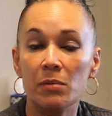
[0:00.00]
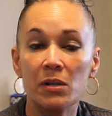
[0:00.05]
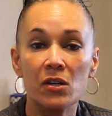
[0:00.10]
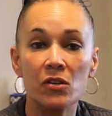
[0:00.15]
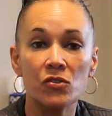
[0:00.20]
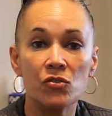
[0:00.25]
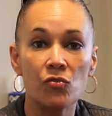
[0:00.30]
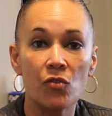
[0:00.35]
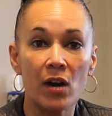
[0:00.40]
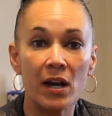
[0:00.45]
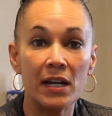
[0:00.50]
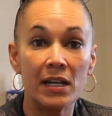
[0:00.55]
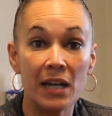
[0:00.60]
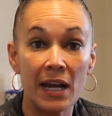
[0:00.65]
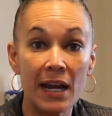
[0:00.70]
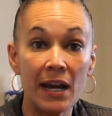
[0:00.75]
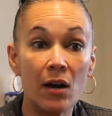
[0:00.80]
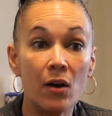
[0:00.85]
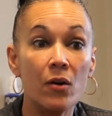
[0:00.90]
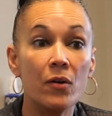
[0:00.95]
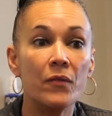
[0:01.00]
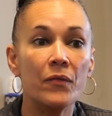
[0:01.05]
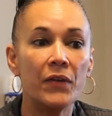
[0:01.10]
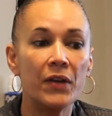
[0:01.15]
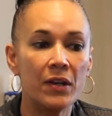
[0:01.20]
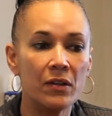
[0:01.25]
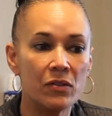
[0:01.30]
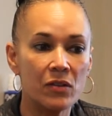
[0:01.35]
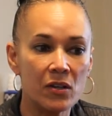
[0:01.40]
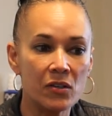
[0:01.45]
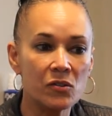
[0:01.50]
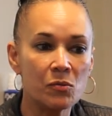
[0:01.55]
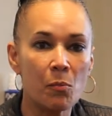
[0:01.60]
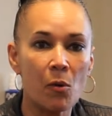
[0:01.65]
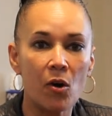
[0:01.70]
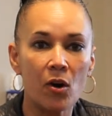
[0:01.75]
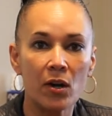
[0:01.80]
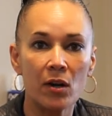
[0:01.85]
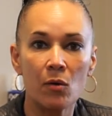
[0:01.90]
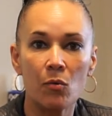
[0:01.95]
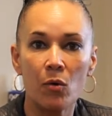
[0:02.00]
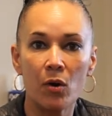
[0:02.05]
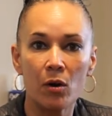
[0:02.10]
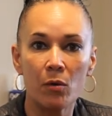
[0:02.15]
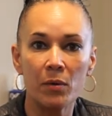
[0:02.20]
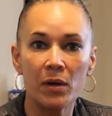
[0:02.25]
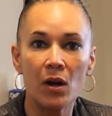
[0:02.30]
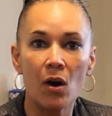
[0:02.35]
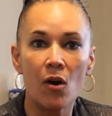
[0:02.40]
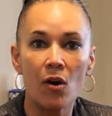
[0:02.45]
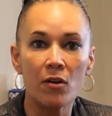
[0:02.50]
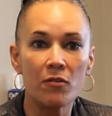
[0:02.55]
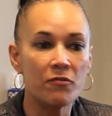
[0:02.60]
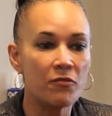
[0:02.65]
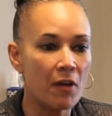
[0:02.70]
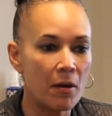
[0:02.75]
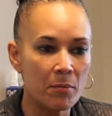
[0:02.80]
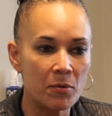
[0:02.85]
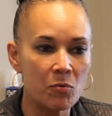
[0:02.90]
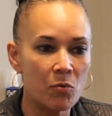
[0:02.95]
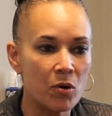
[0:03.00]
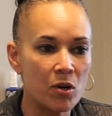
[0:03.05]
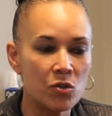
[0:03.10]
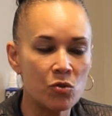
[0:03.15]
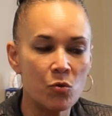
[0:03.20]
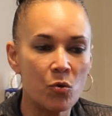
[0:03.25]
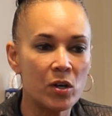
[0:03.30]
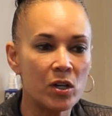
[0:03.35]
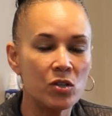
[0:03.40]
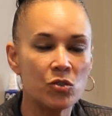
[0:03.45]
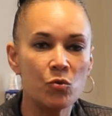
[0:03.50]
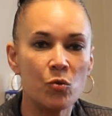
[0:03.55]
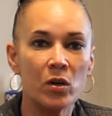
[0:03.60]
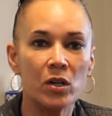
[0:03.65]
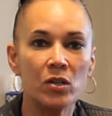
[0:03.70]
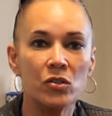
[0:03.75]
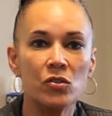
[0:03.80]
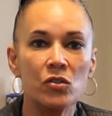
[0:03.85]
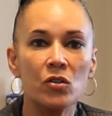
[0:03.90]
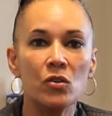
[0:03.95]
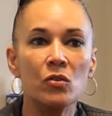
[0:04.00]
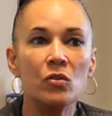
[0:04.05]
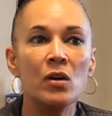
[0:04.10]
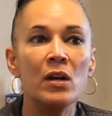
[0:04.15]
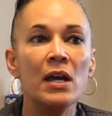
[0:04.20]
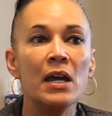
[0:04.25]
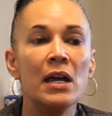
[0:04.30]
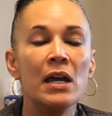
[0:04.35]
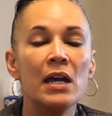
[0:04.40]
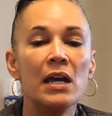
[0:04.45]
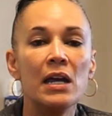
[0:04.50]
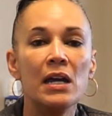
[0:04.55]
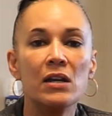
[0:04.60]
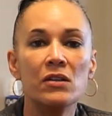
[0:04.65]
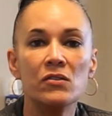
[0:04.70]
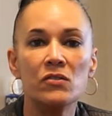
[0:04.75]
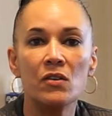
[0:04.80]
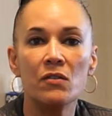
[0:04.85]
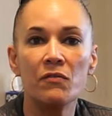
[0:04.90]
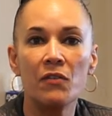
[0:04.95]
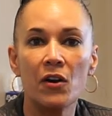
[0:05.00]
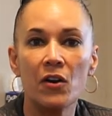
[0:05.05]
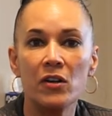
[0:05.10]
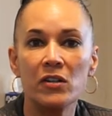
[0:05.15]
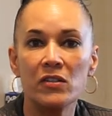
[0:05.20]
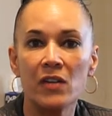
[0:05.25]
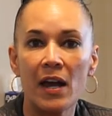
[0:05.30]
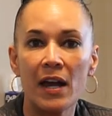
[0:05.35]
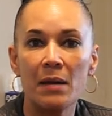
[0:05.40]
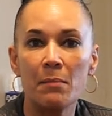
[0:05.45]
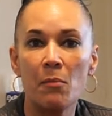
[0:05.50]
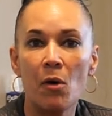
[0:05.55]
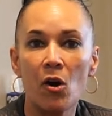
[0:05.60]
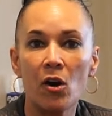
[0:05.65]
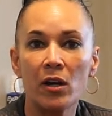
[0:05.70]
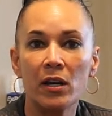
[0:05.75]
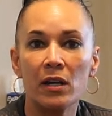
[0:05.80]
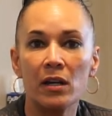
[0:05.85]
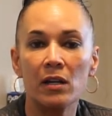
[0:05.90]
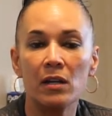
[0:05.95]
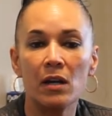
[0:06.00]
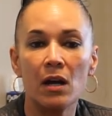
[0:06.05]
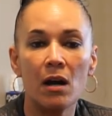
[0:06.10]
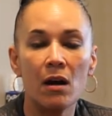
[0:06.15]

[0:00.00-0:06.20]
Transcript: Because right now, in this market where we are, February twenty twenty-two, it's a very tight market.